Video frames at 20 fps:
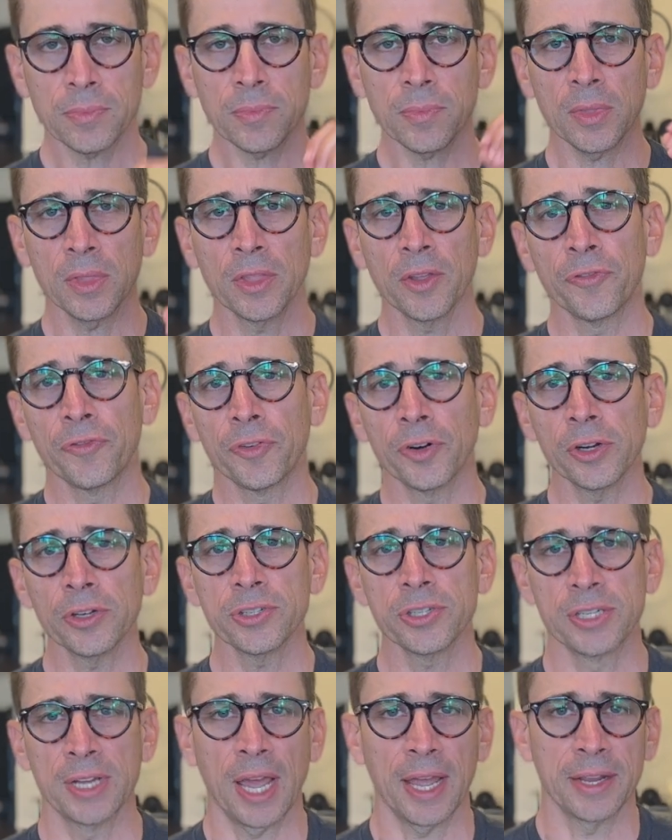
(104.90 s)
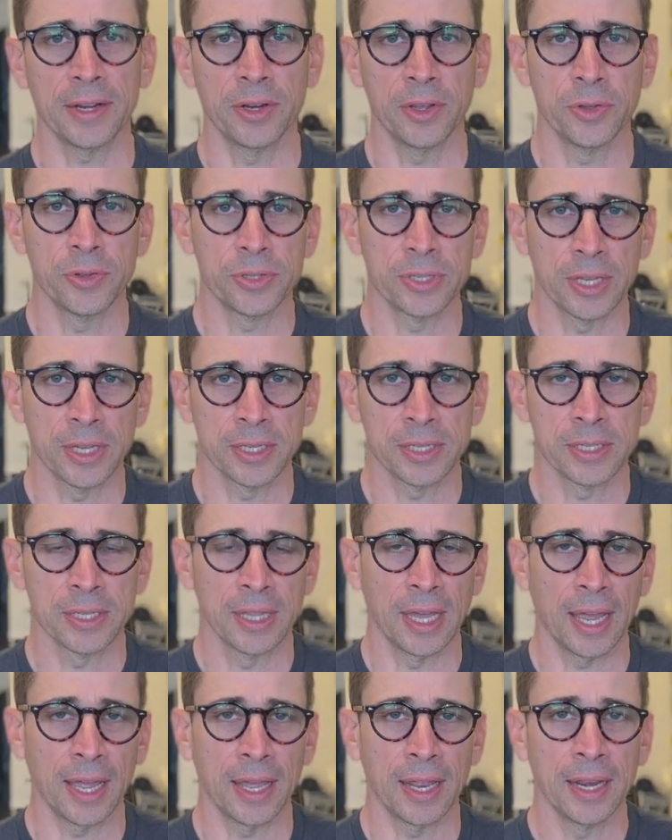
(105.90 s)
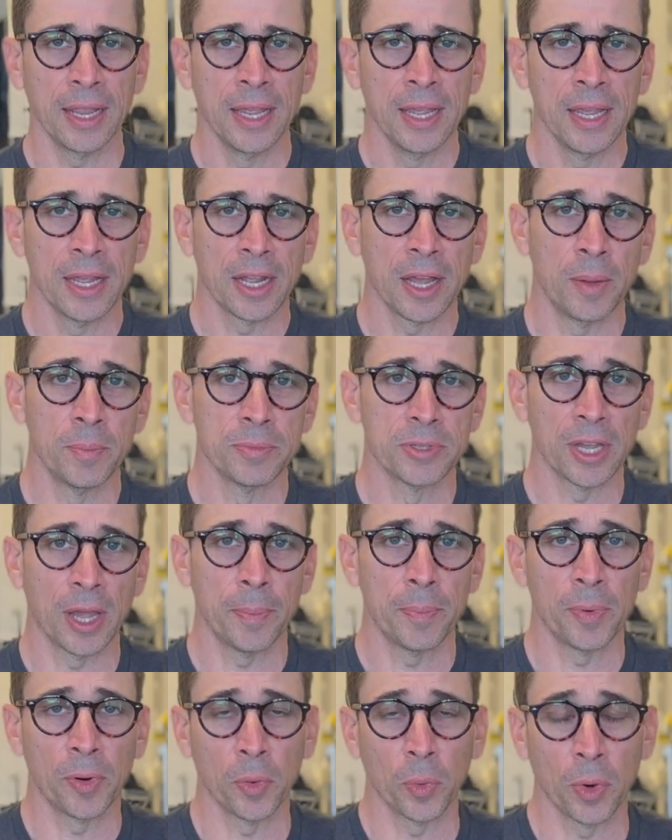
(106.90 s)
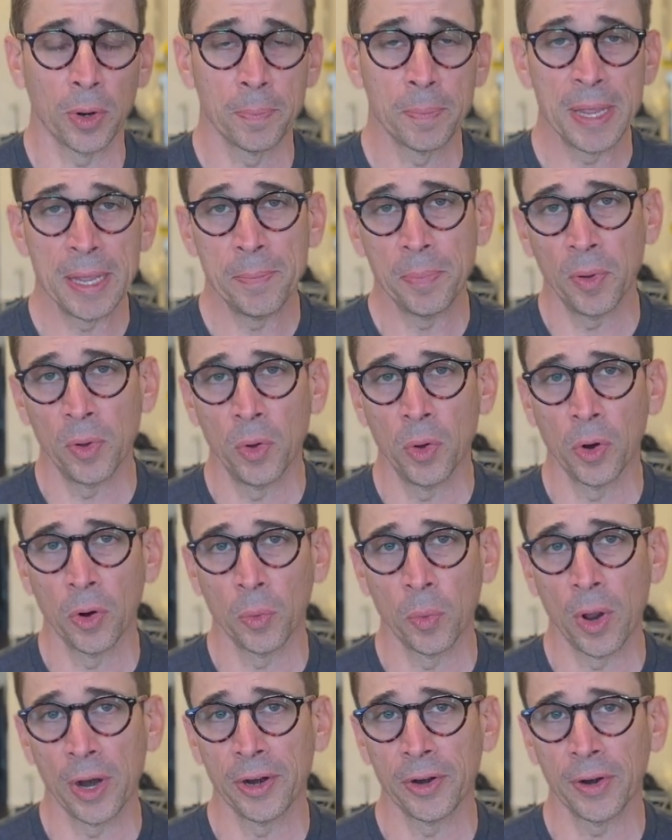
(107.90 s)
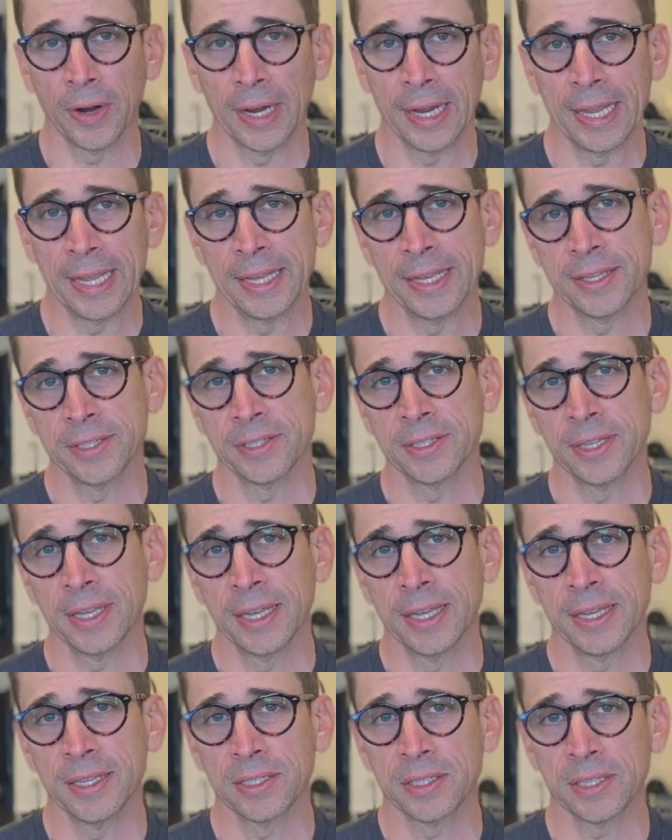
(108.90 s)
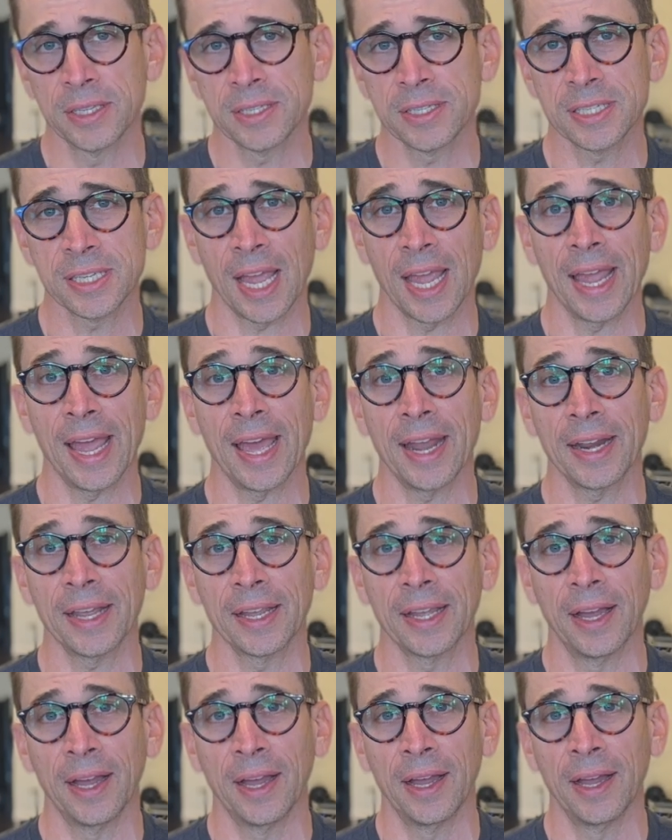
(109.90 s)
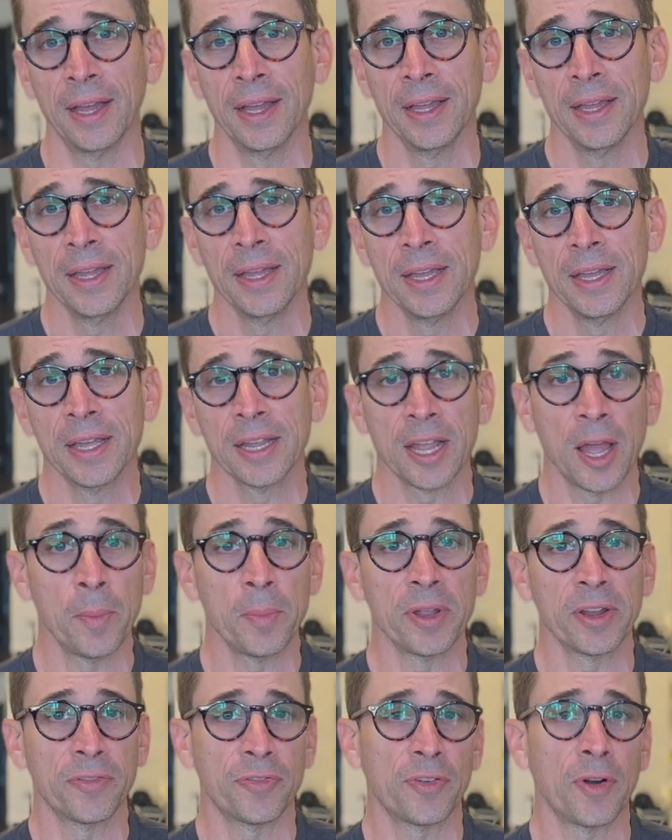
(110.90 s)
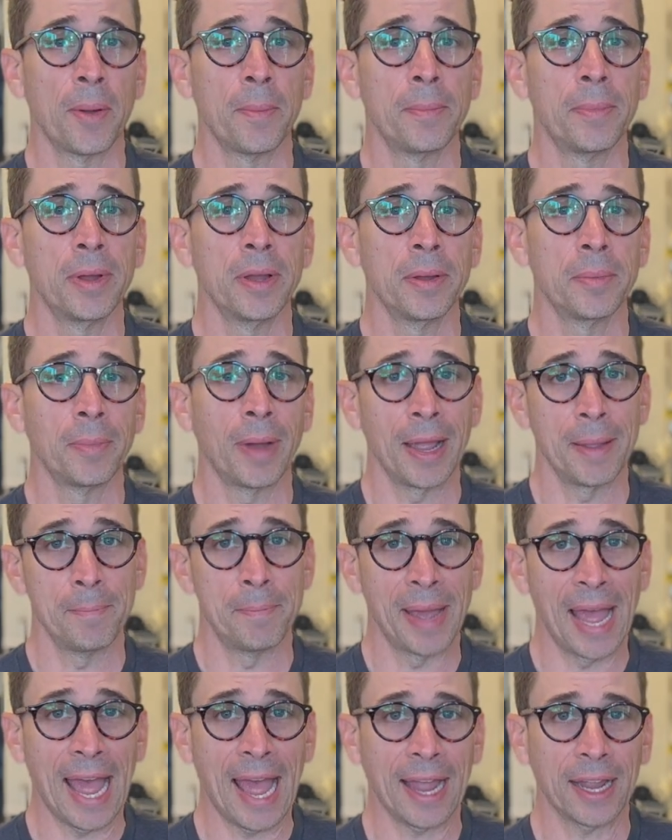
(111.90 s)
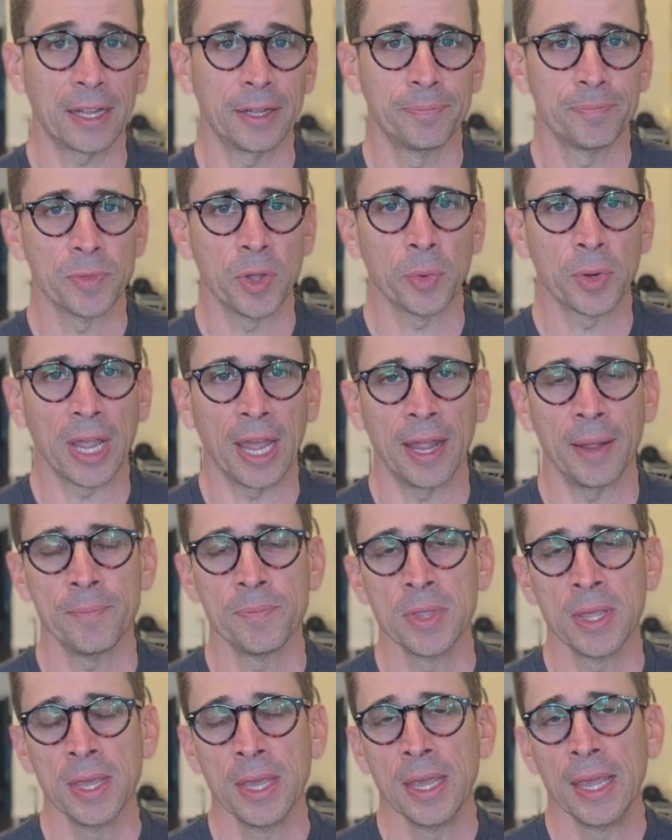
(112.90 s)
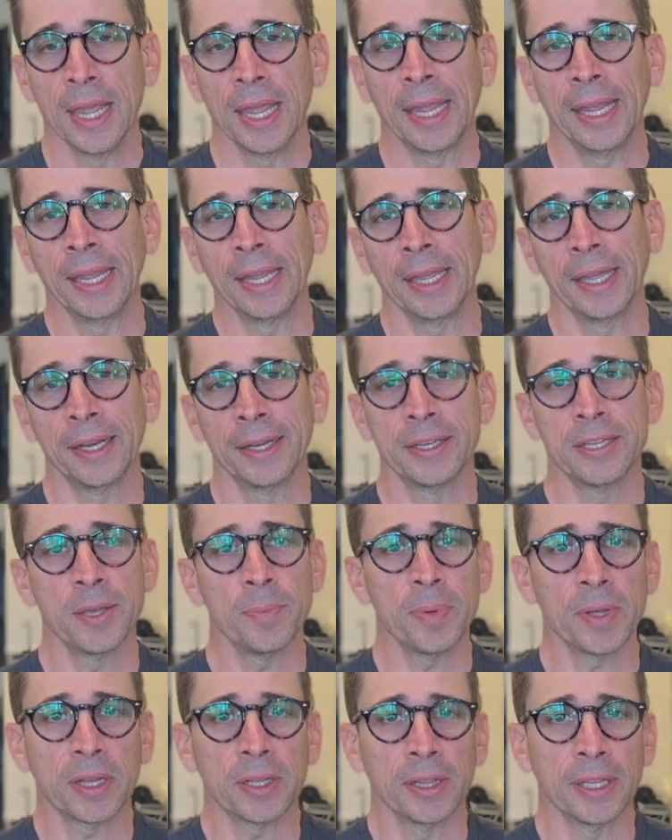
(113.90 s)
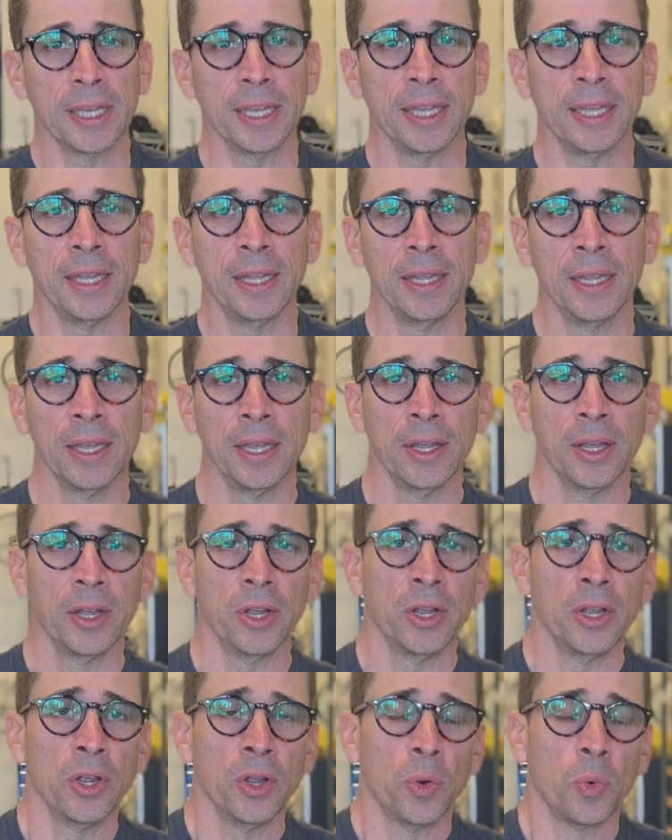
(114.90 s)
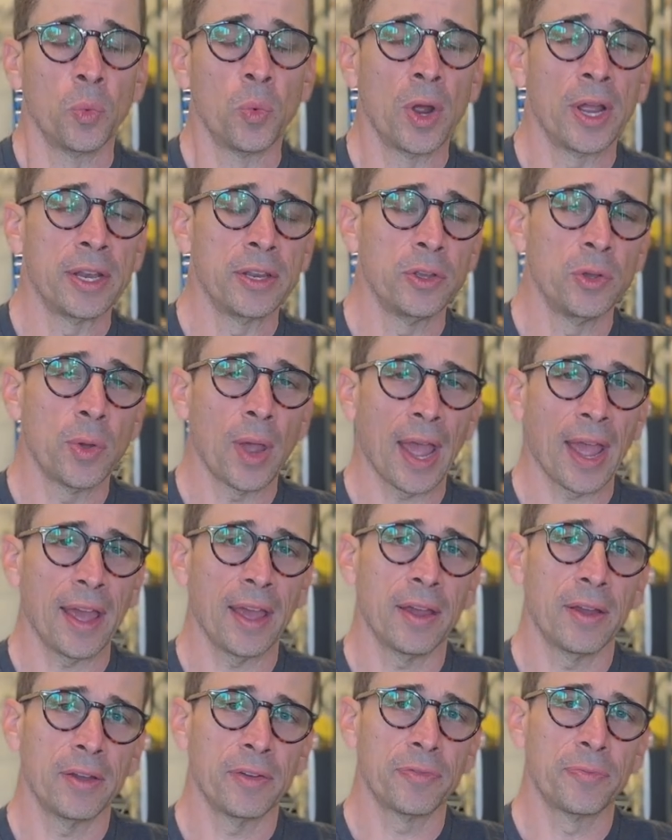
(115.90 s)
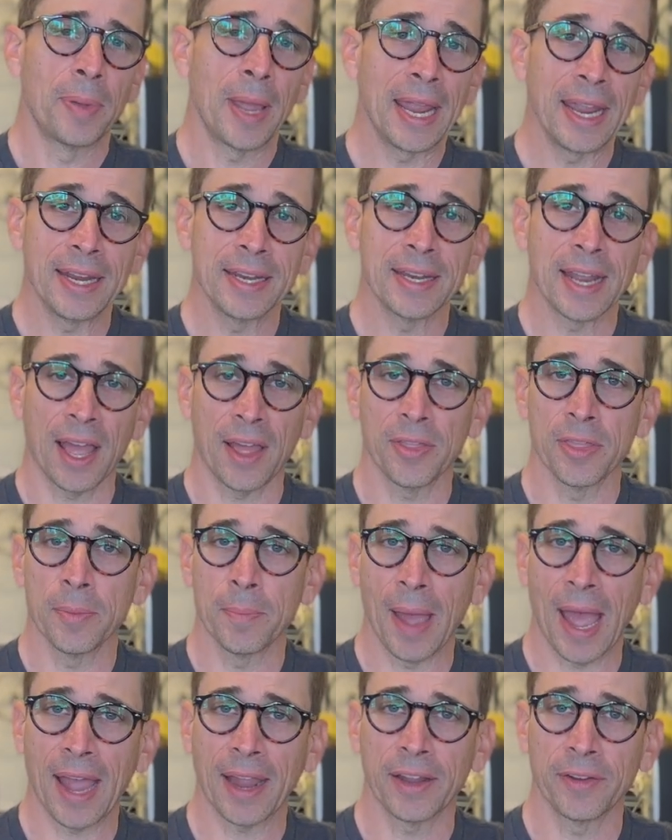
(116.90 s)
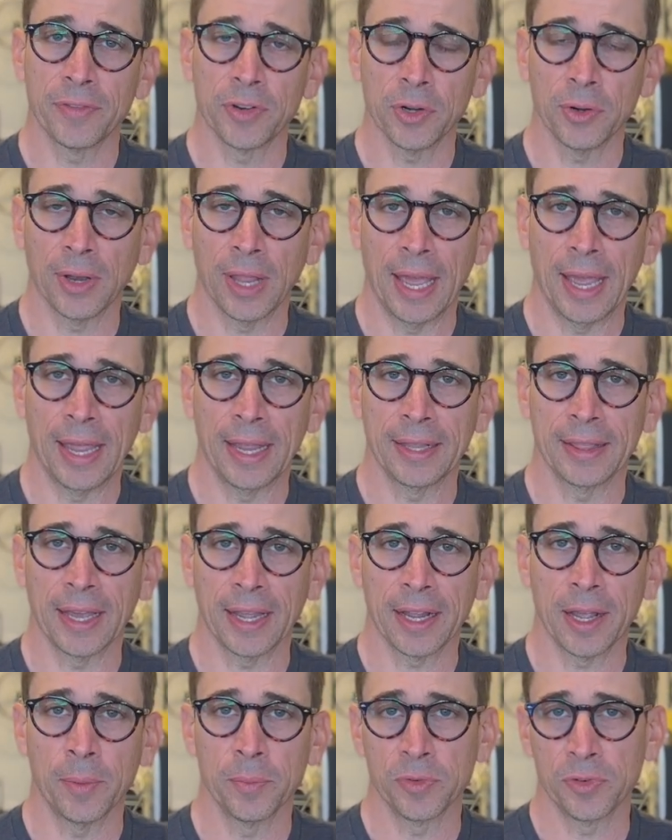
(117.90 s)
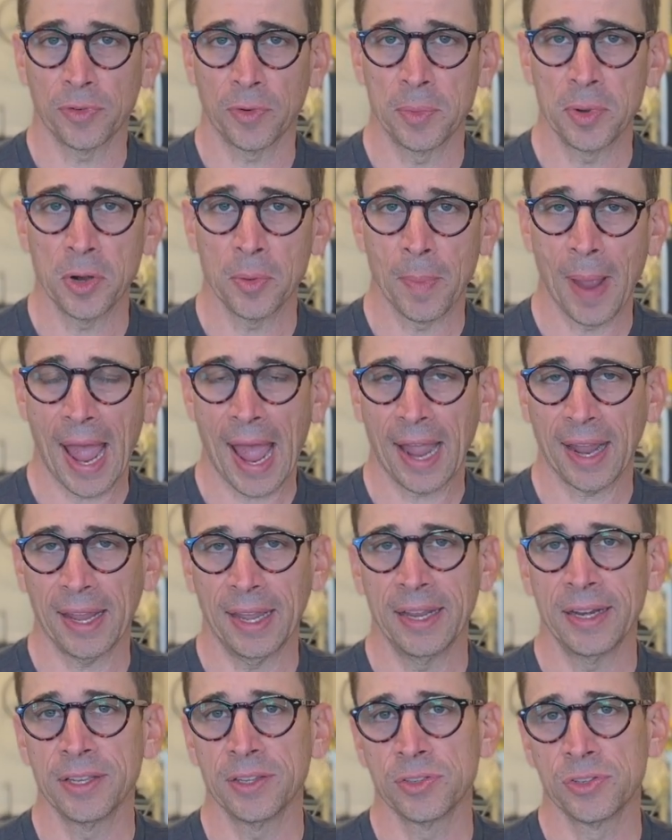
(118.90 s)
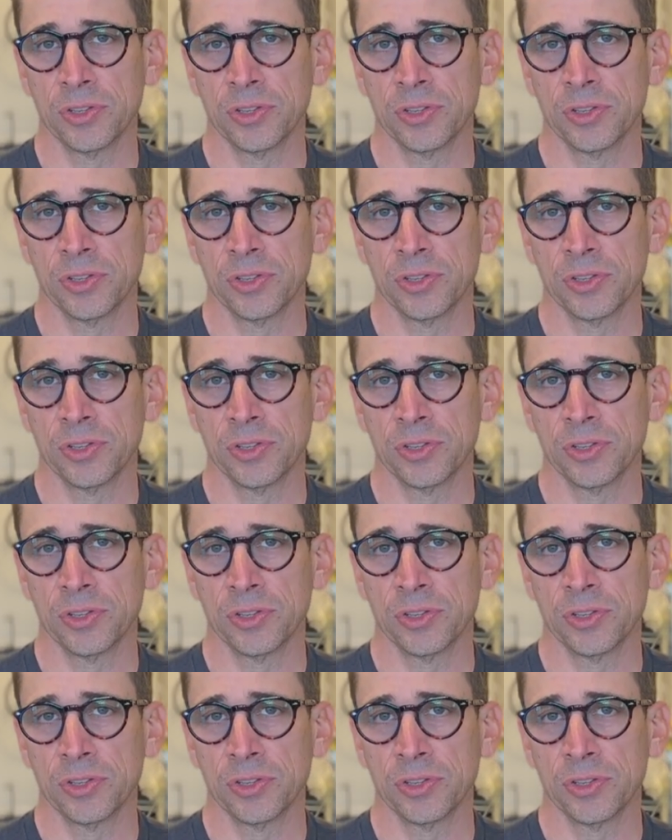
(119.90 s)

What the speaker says: the first diagnosis that comes up, or where people are wondering is this sciatica coming from my back, okay? And typically, when you have pain down the back of your leg that comes from your back, it is